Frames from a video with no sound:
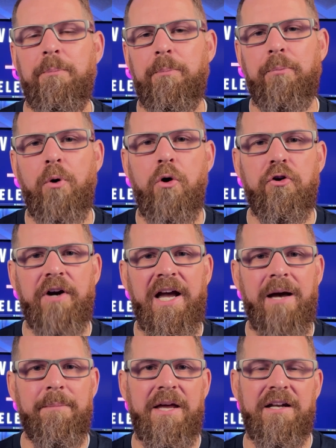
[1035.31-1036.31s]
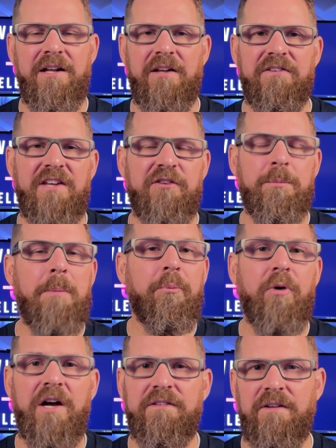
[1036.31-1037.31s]
program and an assessment
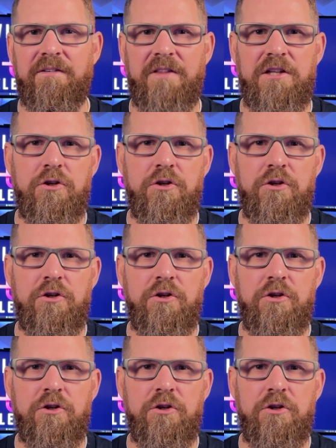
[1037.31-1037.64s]
process that